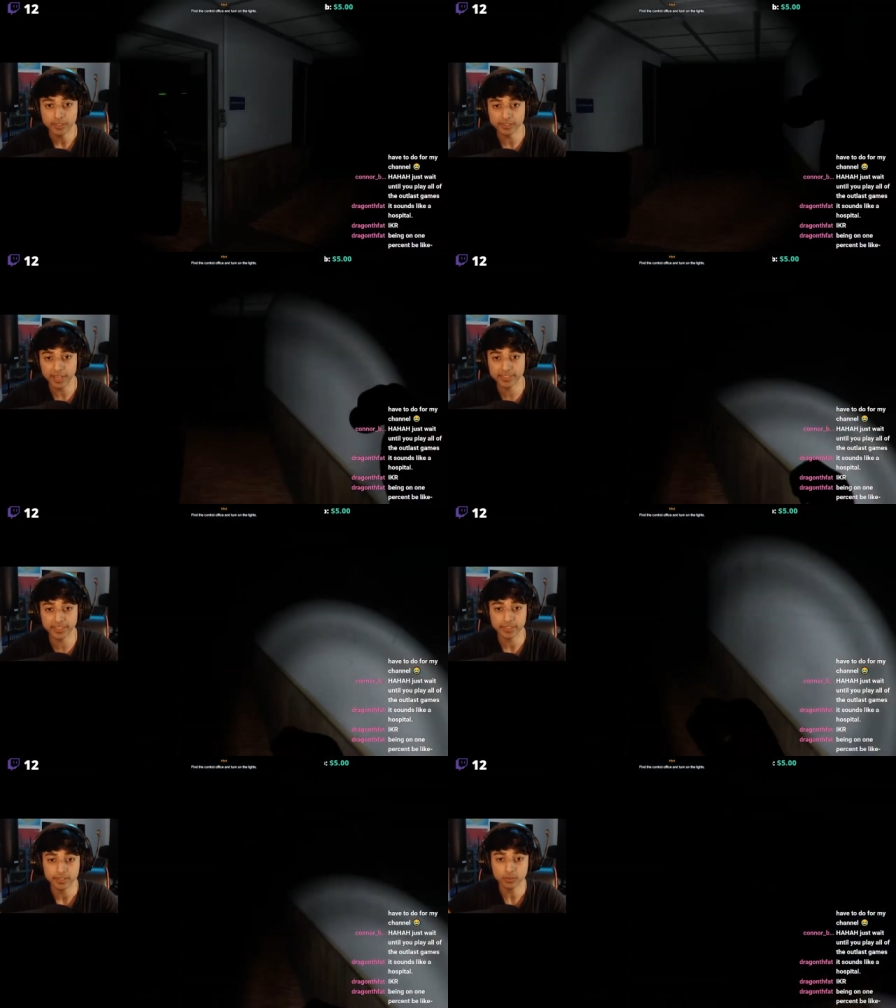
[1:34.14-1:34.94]
There's the
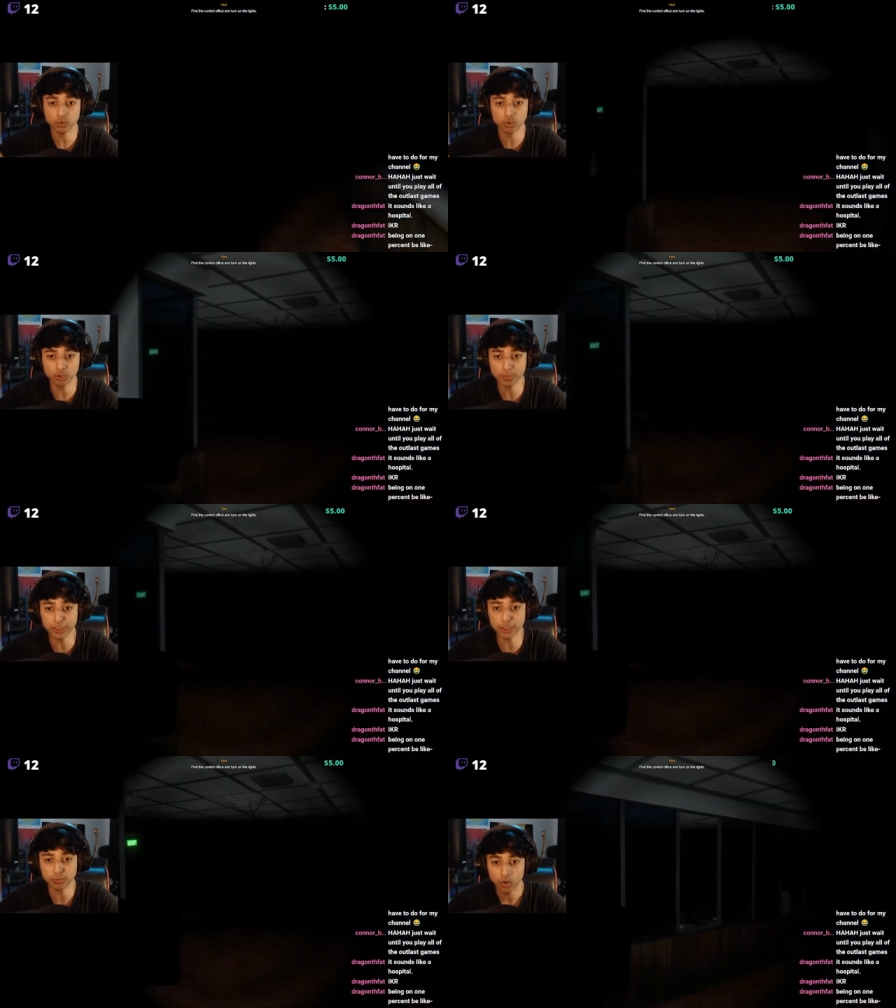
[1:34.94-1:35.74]
exit. What
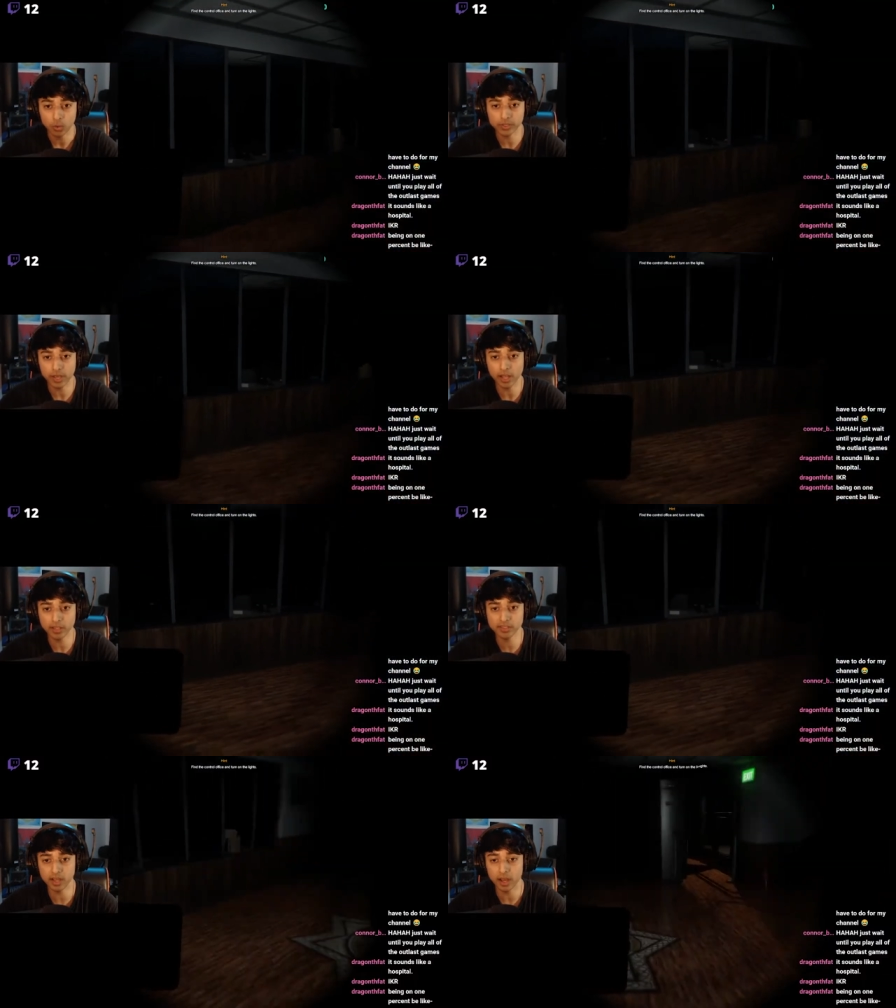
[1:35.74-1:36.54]
the hell
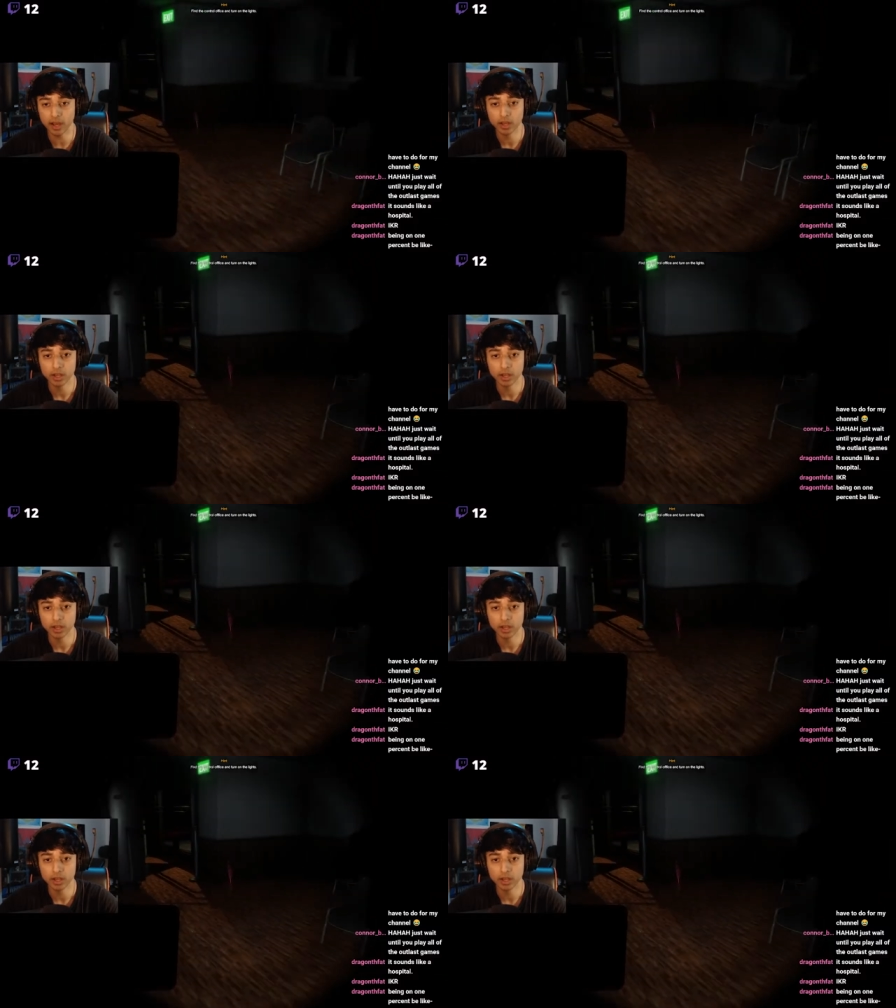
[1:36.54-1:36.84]
is that?